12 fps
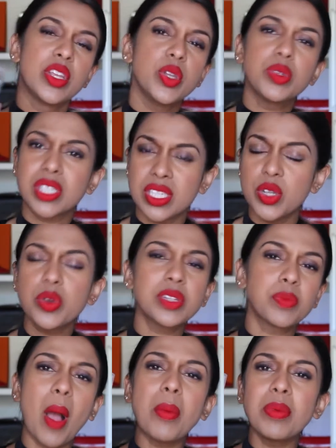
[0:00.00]
you
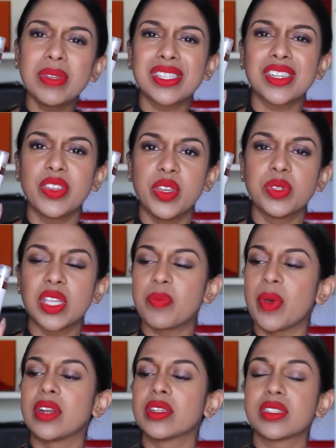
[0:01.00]
could probably still use it,
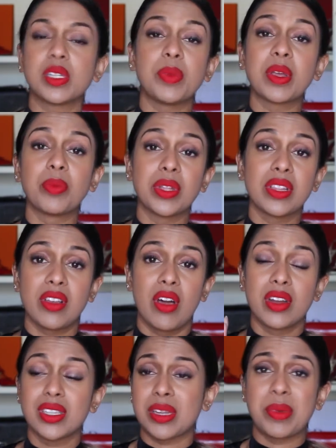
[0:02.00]
but to be completely
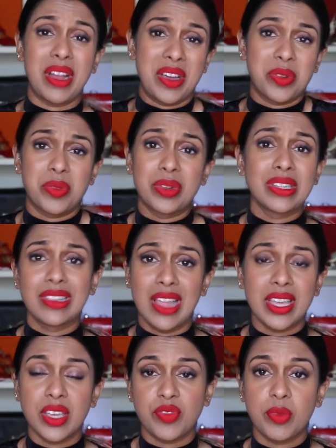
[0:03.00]
honest, I mean, I don't really
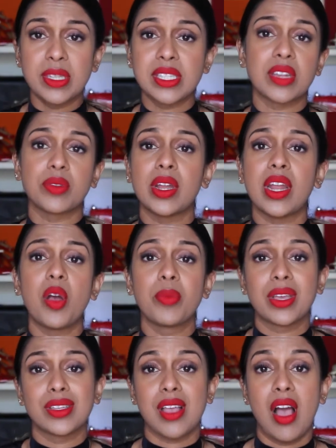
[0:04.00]
like it for my skin right now
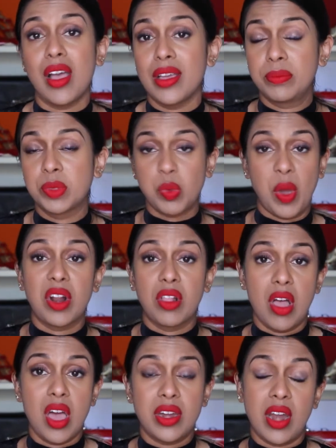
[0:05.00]
because I sweat a
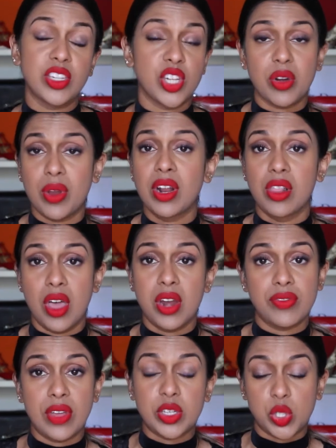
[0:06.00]
lot and I generate a lot
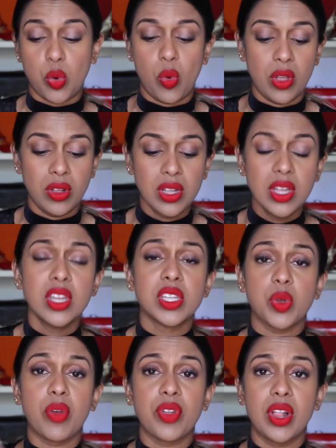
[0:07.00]
of extra oil.
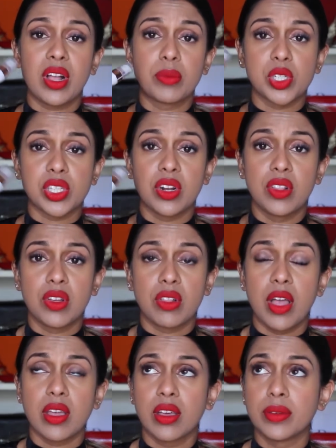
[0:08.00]
So I feel like I'm just gonna look
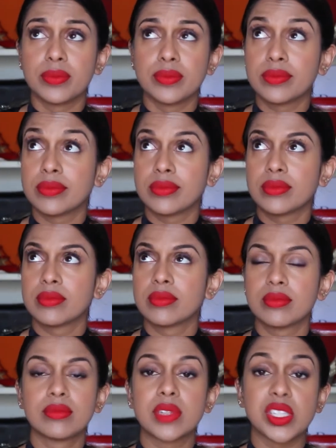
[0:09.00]
like a
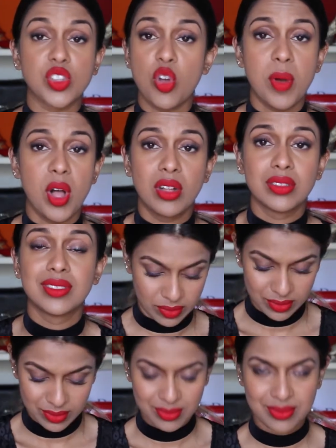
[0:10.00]
disco ball.
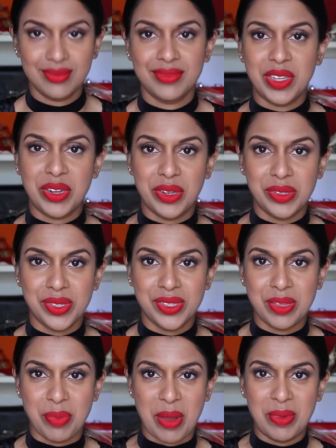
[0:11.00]
There
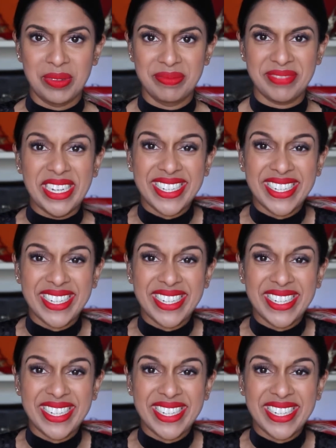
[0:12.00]
goes the primer.